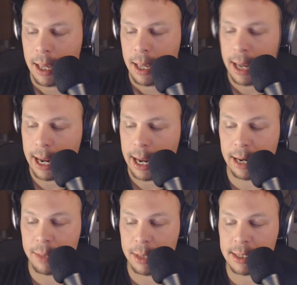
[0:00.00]
And the
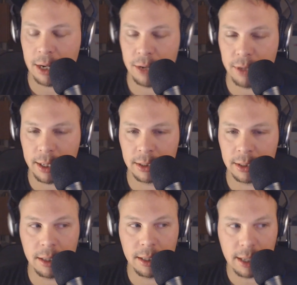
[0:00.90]
name of the soundtrack is
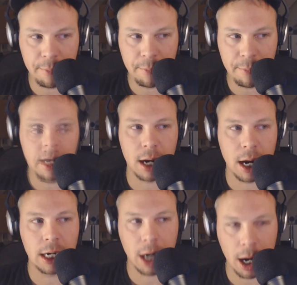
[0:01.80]
called Nymph's
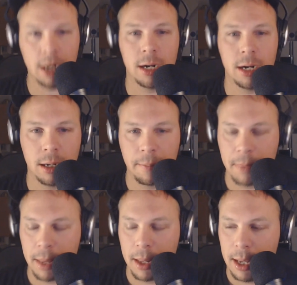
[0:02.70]
Garden.
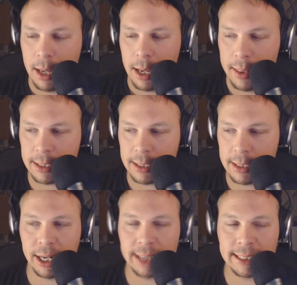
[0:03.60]
There's
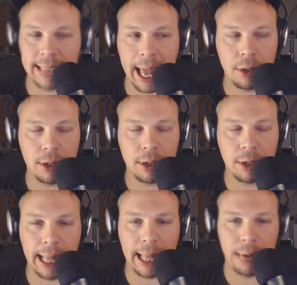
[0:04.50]
actually a
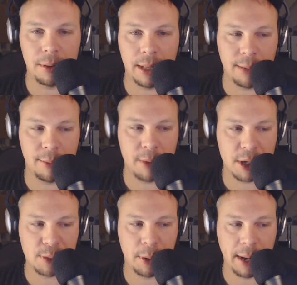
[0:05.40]
SoundCloud that
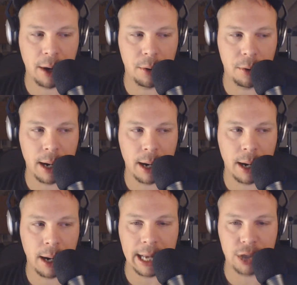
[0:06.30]
WMS put out
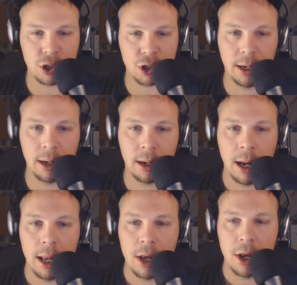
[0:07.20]
last year,
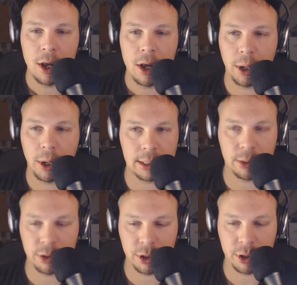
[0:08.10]
so can listen
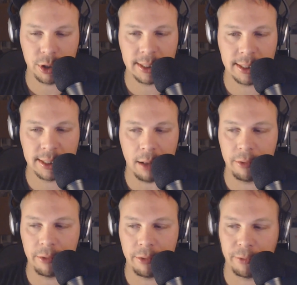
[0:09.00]
to it
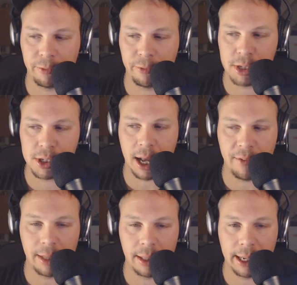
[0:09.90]
for yourself.
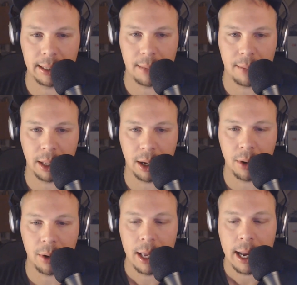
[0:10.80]
I'll link it down below.
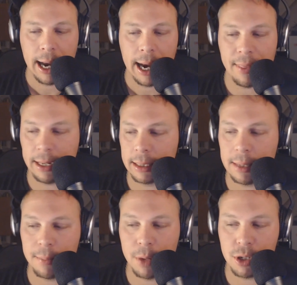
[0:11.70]
And
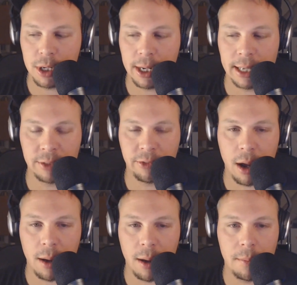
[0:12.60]
the music is
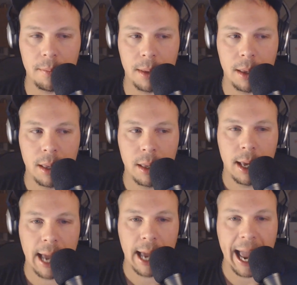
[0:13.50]

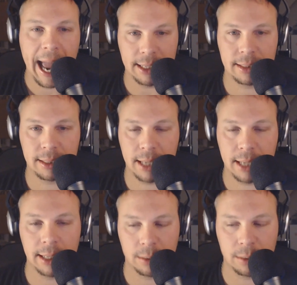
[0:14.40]
from Alice
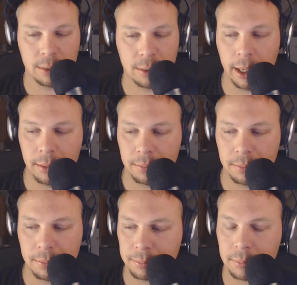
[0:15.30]
in
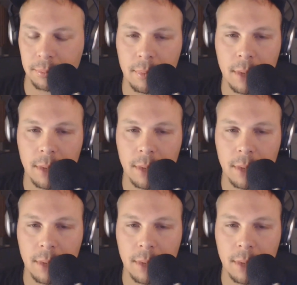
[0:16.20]
Wonderland.